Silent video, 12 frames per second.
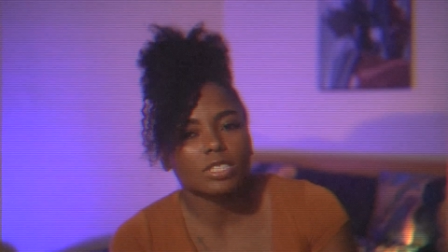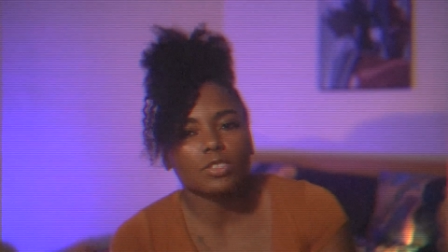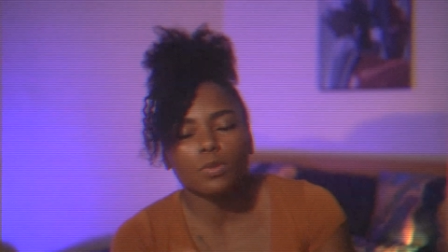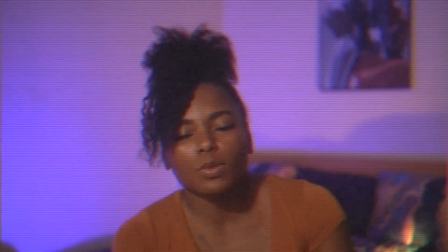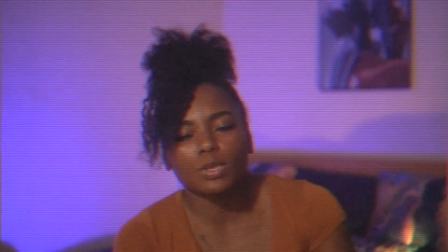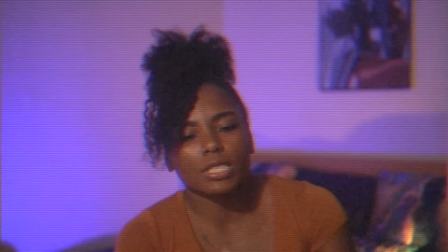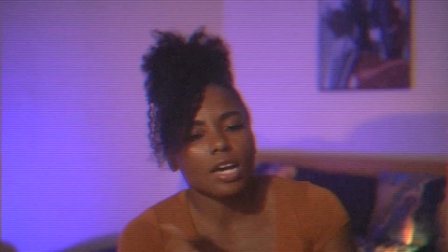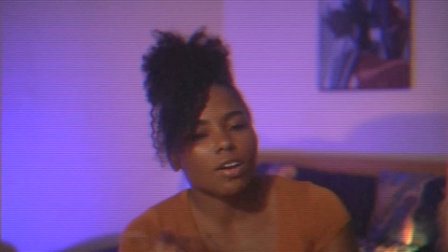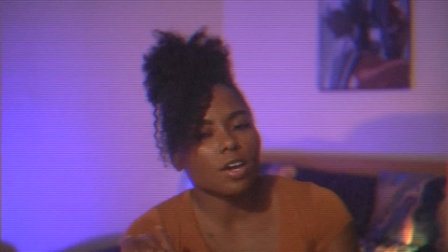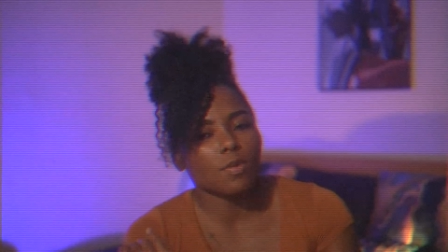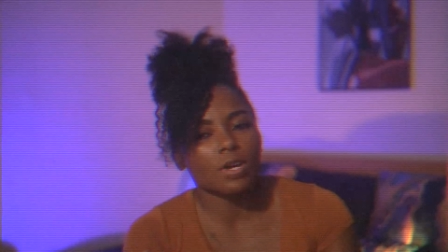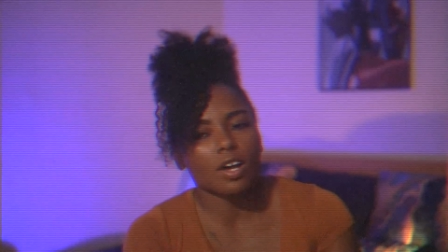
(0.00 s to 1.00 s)
So we was like,
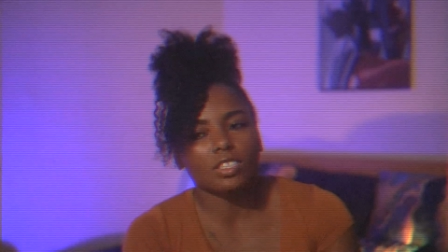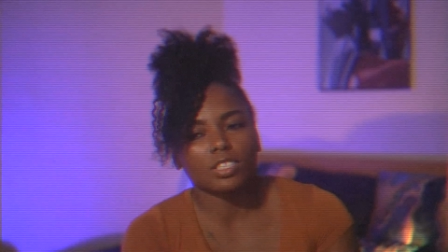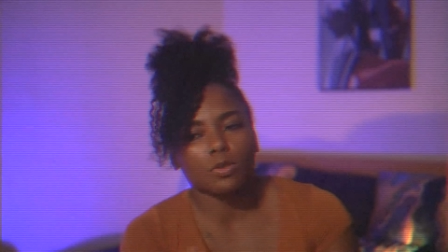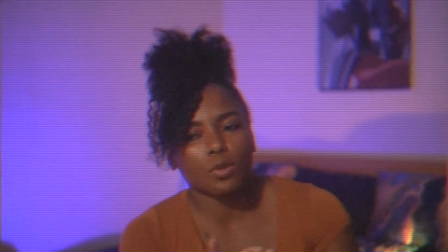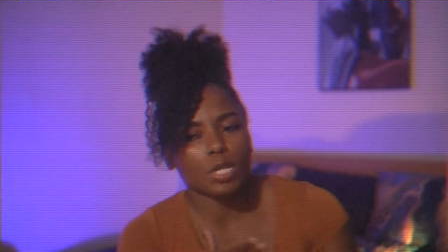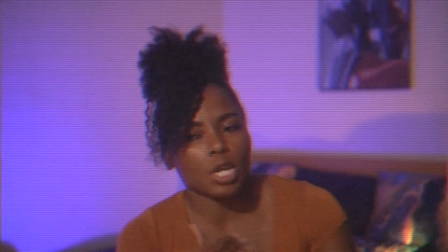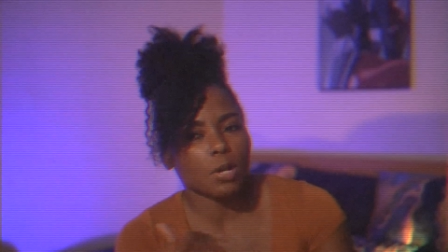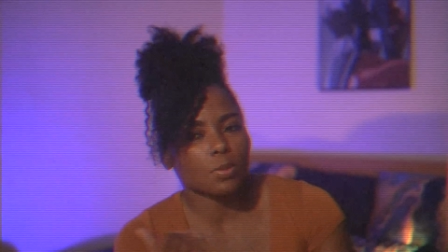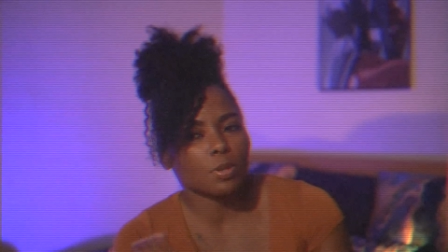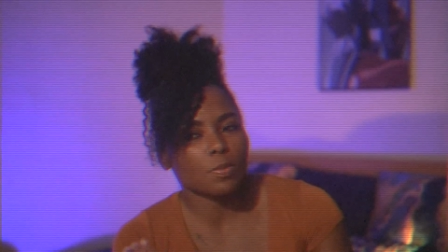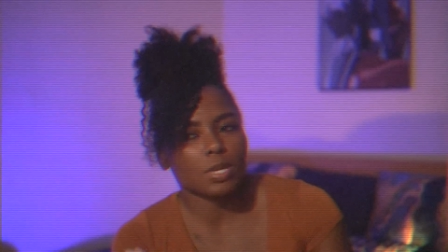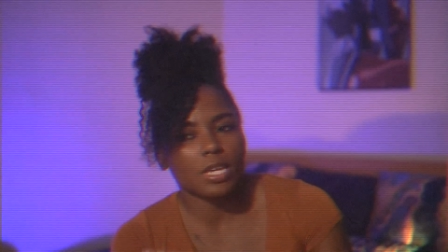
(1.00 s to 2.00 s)
okay, we all just gonna get an
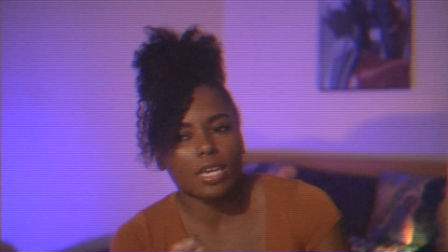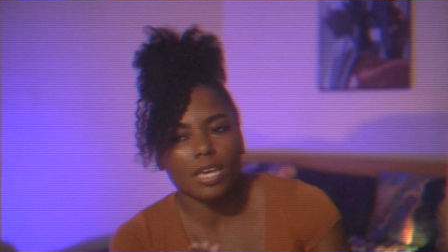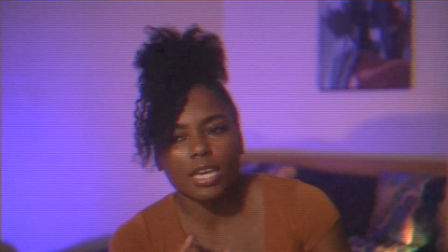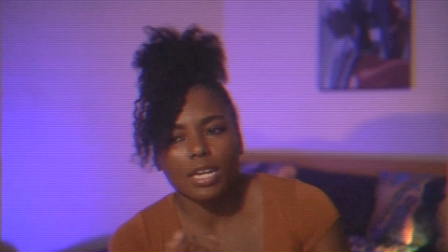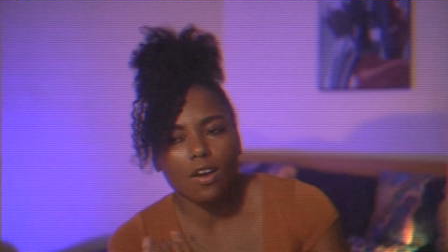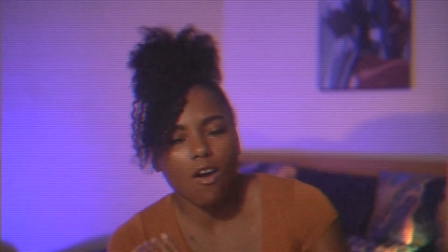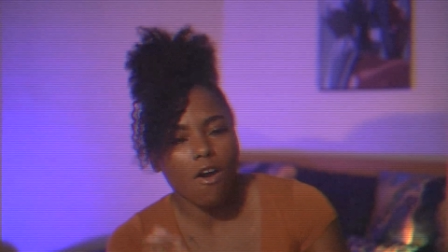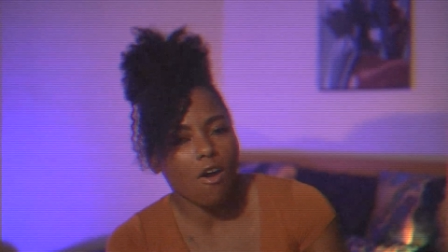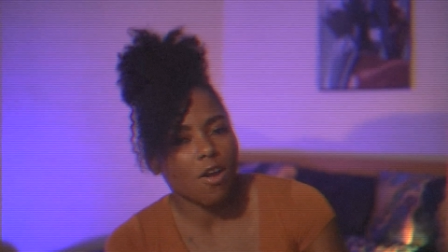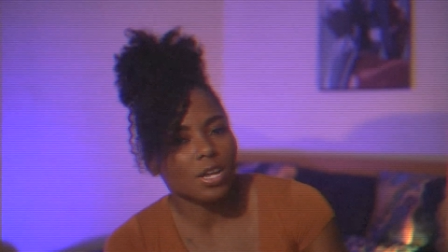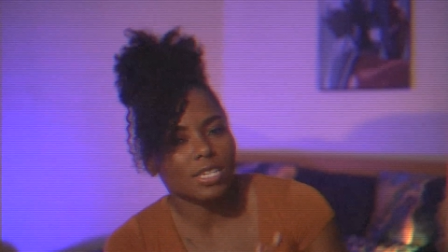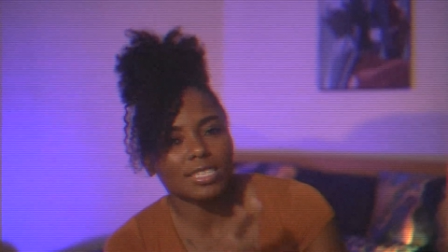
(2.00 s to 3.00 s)
Airbnb and a
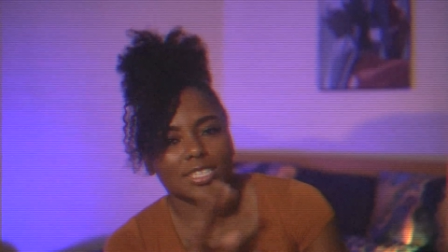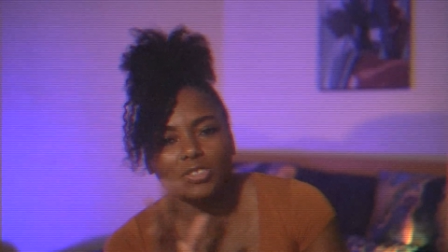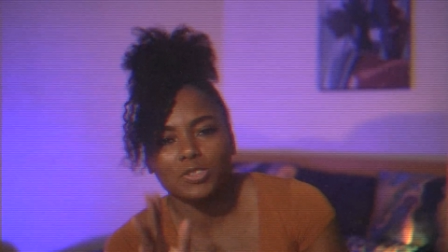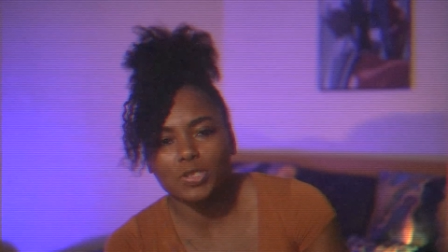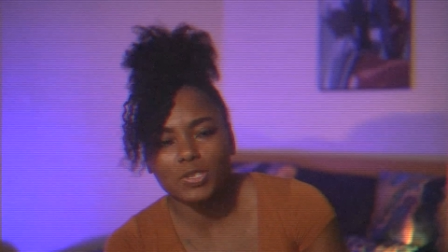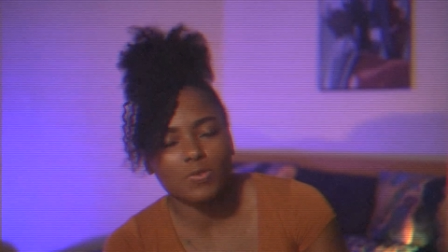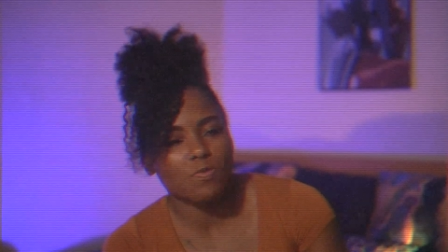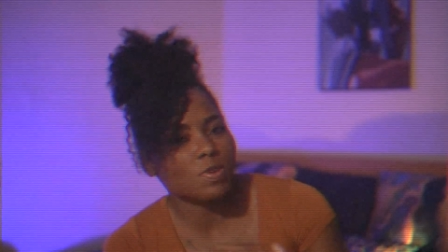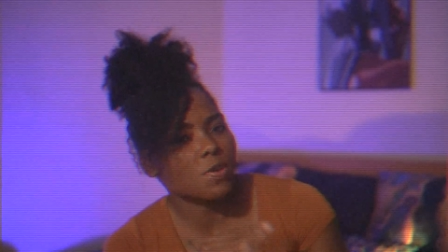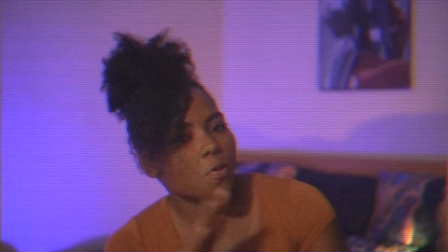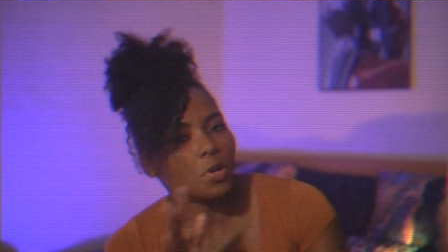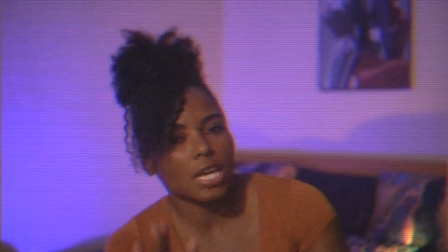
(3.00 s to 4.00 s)
car and just,
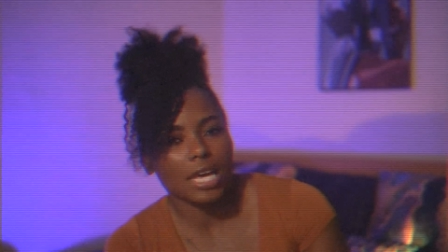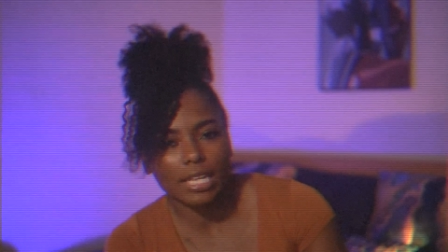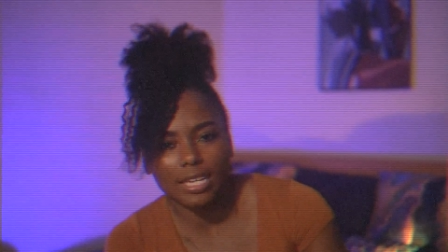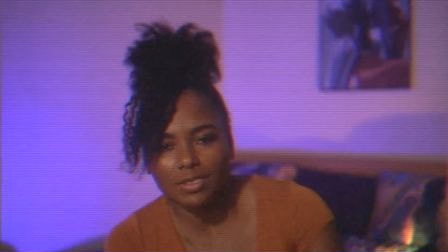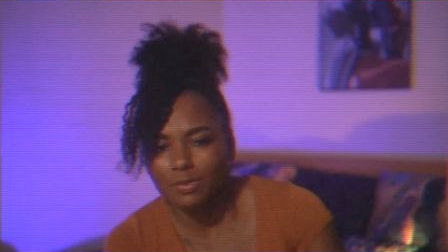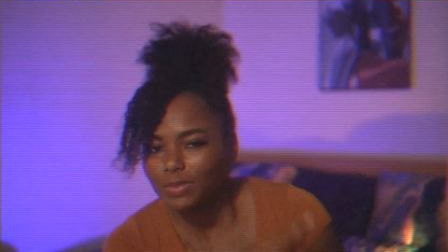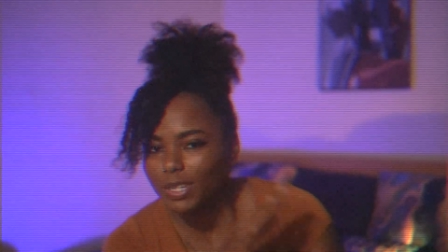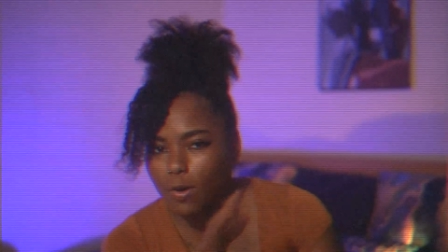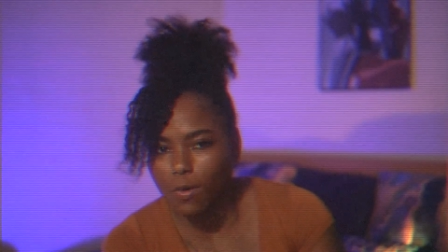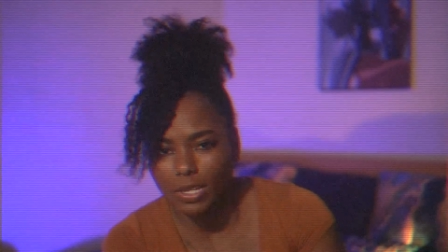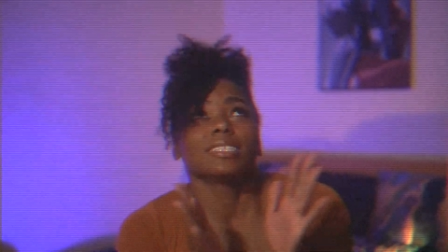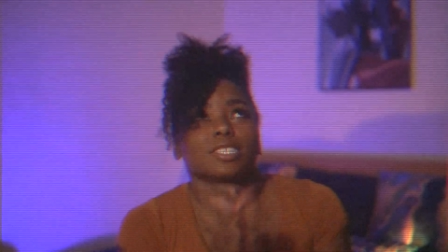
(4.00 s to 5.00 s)
we going to Atlanta, we
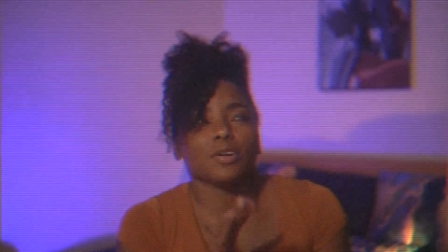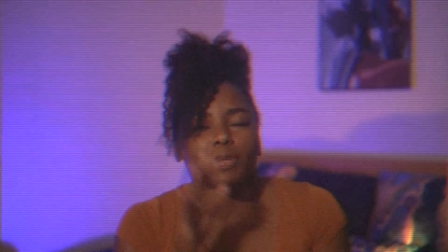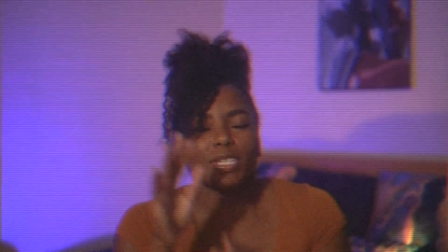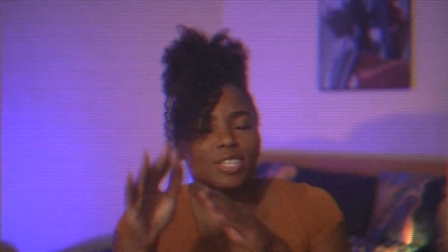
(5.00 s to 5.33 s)
going. So we can